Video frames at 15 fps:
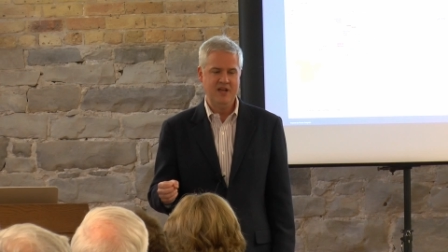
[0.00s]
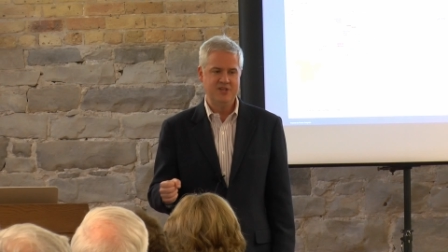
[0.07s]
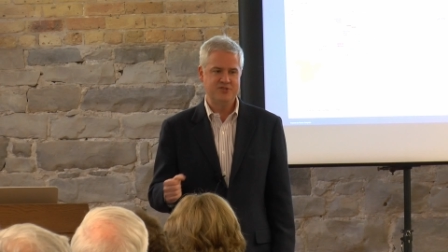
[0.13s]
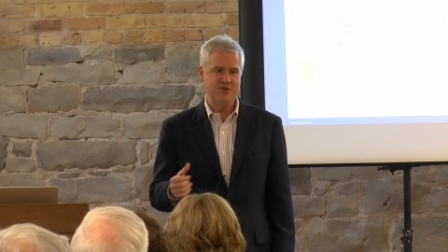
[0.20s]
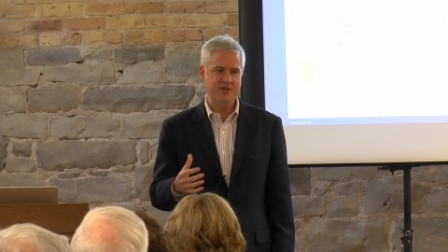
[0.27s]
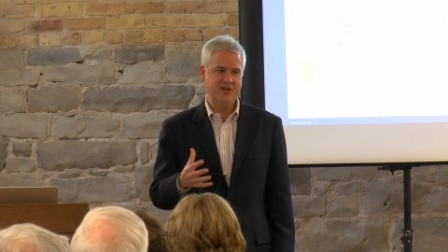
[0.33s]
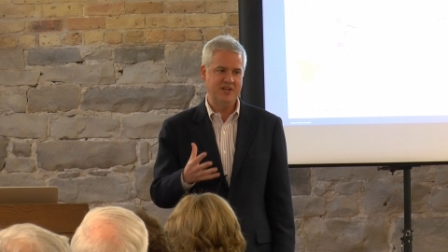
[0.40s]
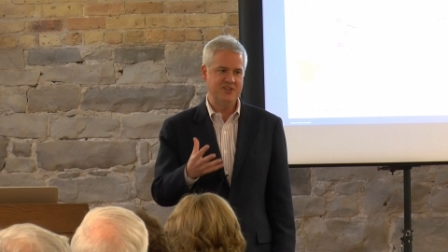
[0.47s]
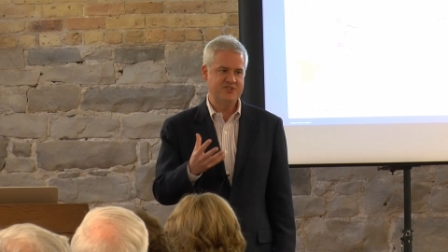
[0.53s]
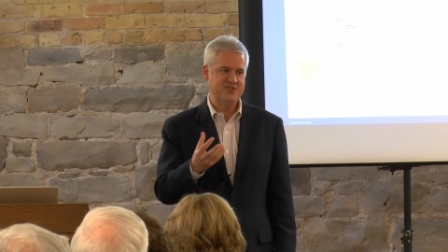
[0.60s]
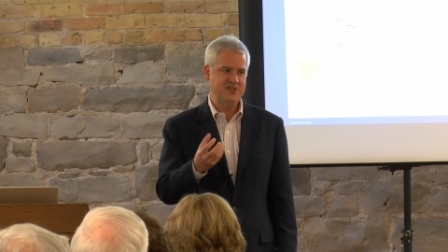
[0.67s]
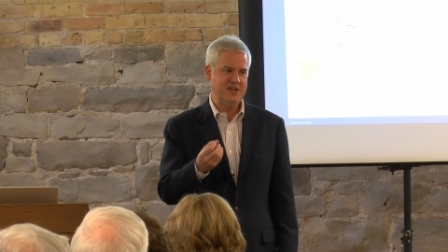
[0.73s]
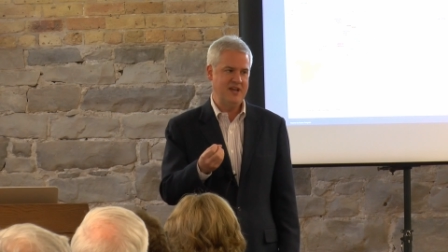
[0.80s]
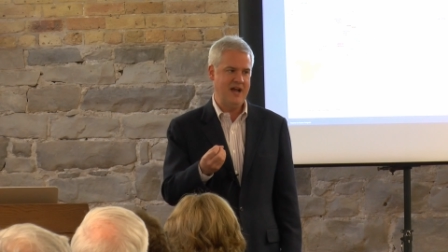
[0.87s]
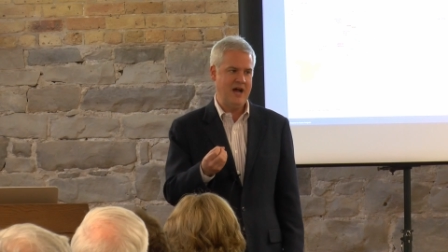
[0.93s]
So you can
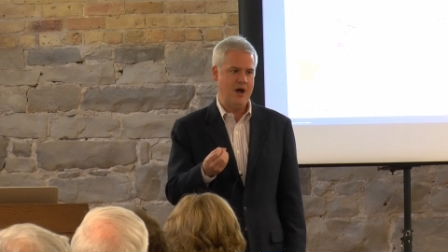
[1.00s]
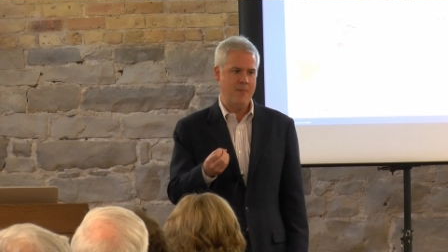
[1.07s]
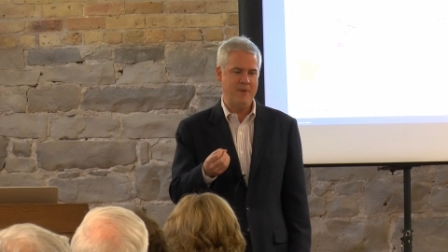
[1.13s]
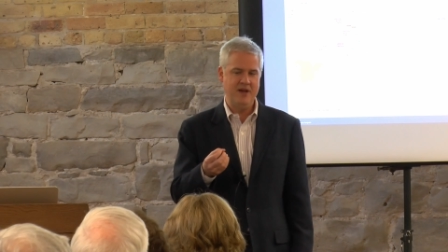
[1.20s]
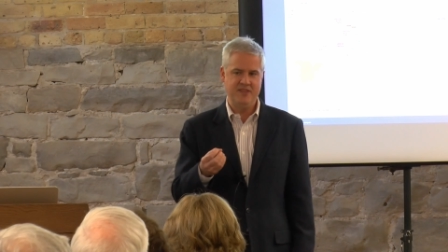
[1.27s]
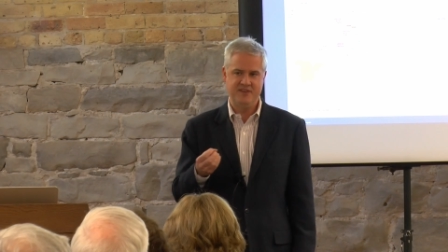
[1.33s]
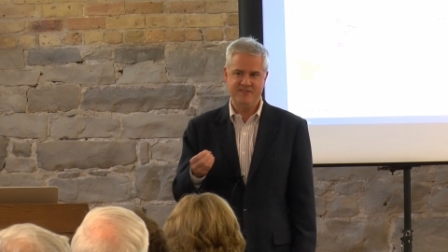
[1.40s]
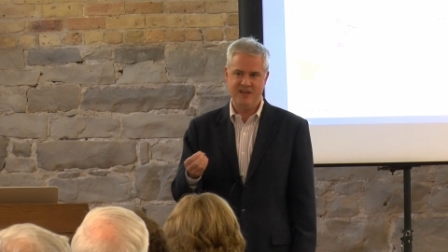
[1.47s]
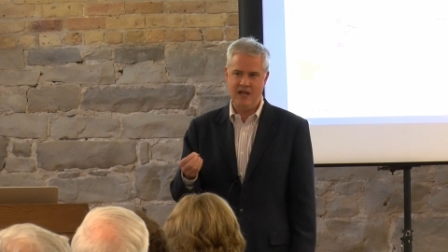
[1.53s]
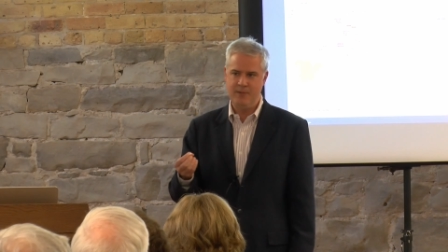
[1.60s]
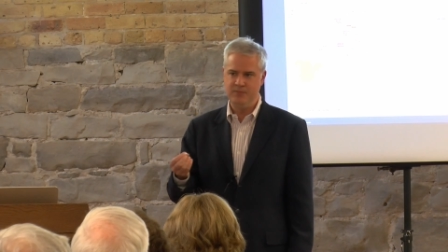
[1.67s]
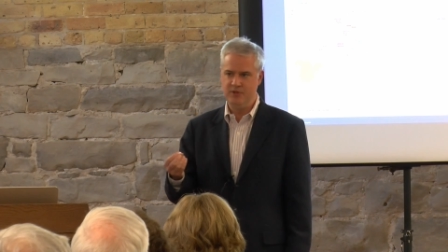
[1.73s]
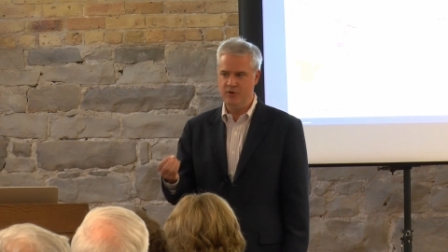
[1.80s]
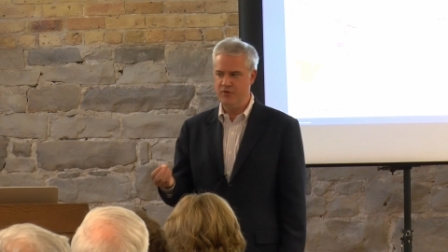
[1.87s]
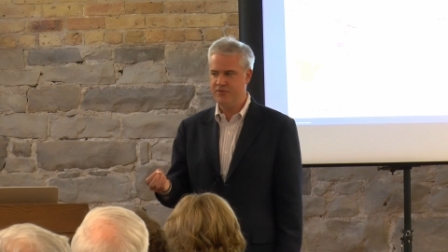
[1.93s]
see how by the
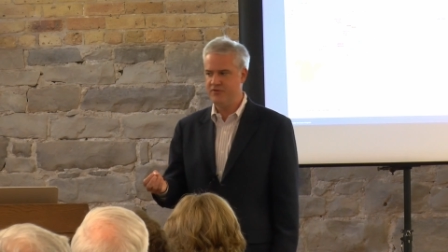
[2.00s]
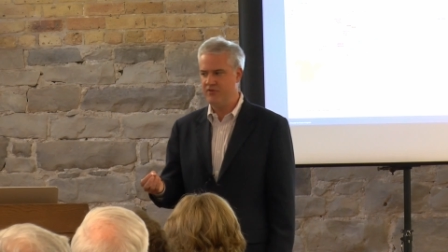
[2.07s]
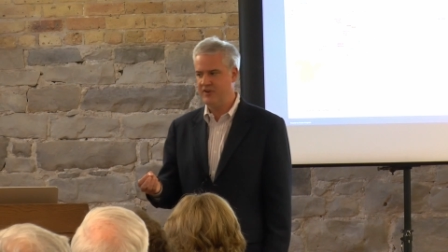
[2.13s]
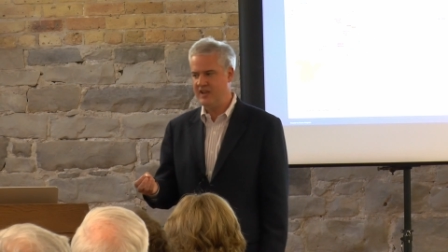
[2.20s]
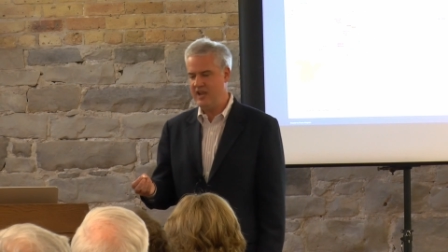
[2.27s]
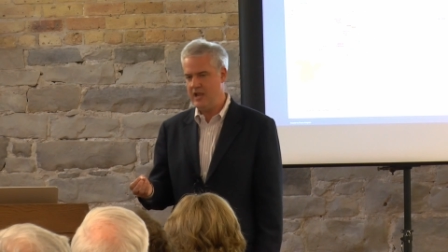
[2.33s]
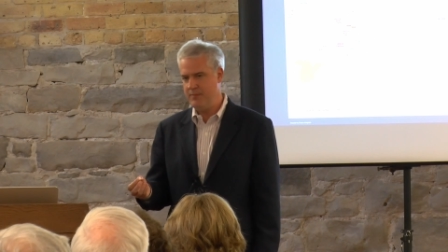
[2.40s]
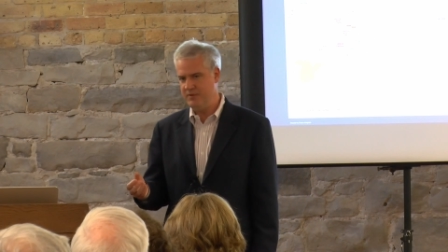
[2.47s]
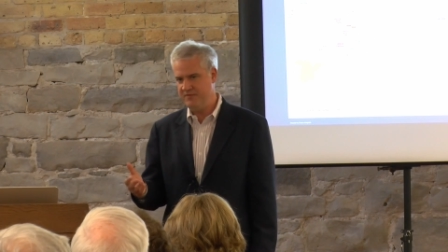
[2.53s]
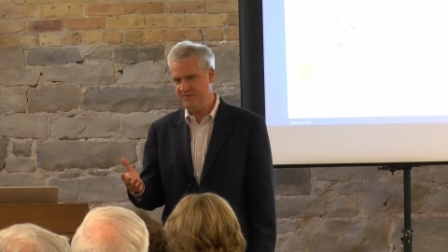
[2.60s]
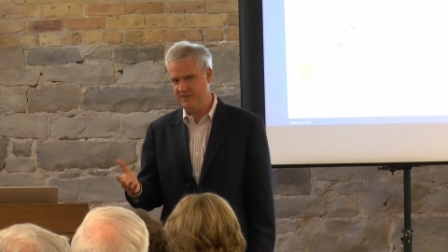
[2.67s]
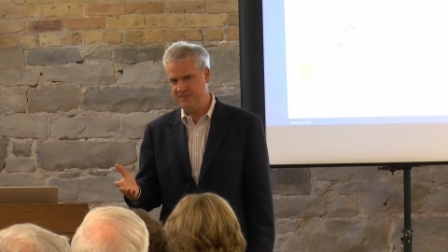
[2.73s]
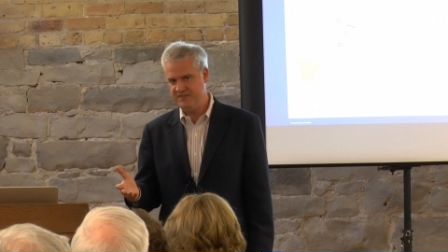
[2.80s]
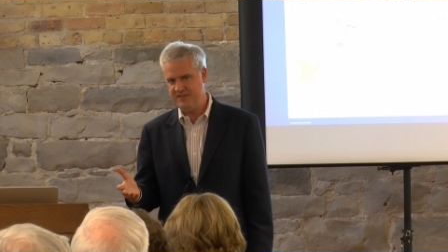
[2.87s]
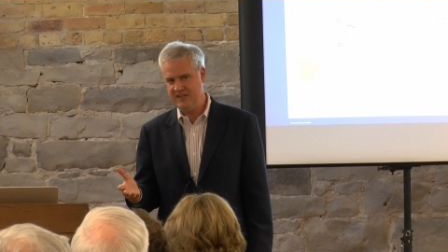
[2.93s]
time Luther came in
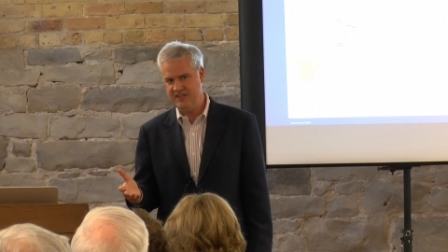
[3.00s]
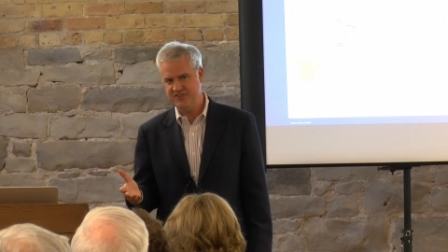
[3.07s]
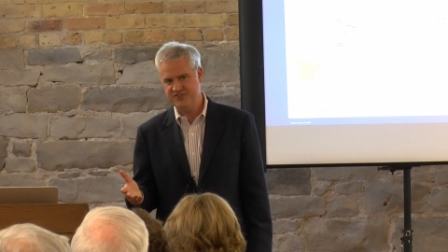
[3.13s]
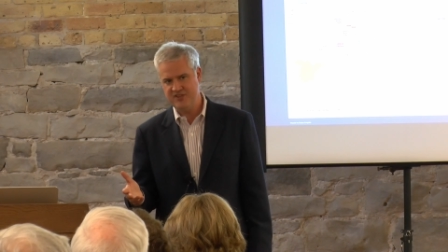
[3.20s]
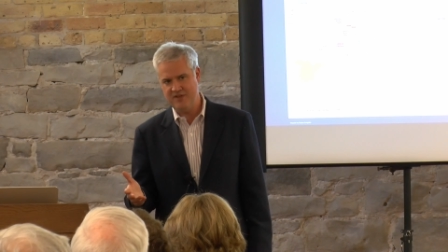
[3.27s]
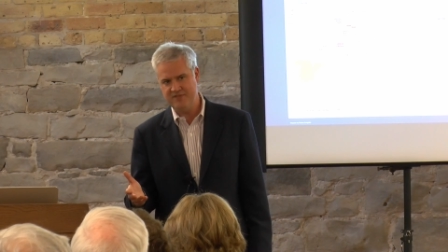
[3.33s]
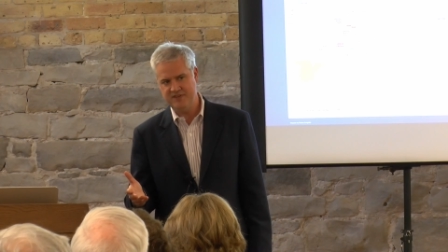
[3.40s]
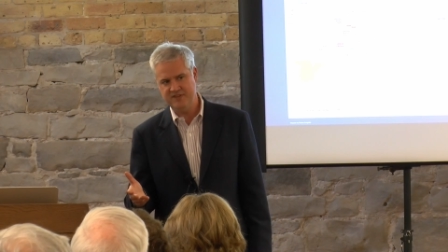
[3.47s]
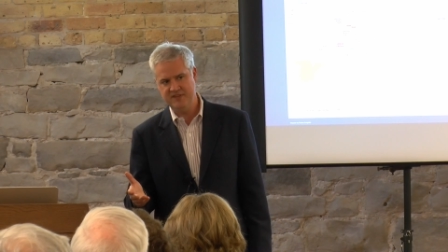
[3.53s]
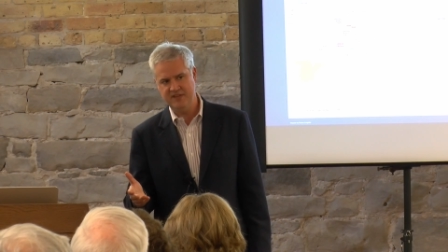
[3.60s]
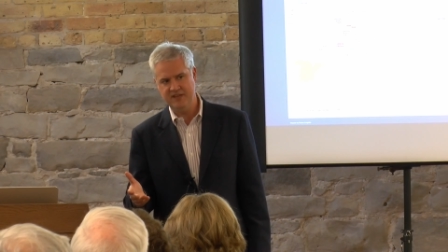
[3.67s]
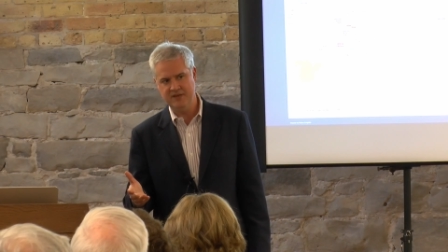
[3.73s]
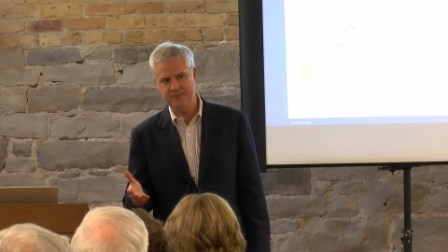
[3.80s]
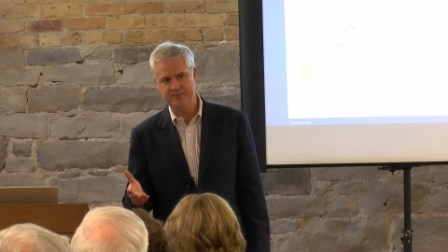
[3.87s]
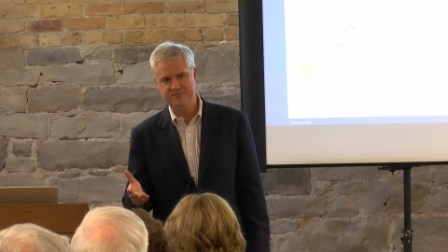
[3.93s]

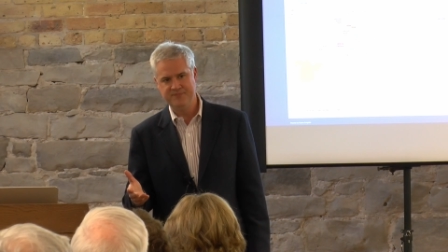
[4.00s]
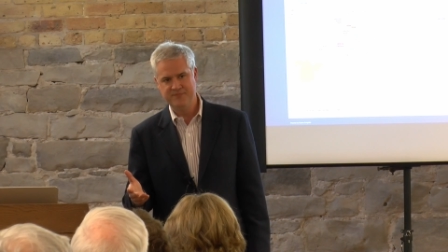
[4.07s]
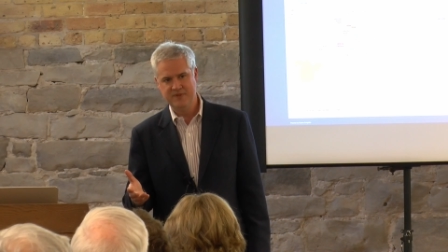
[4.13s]
1517,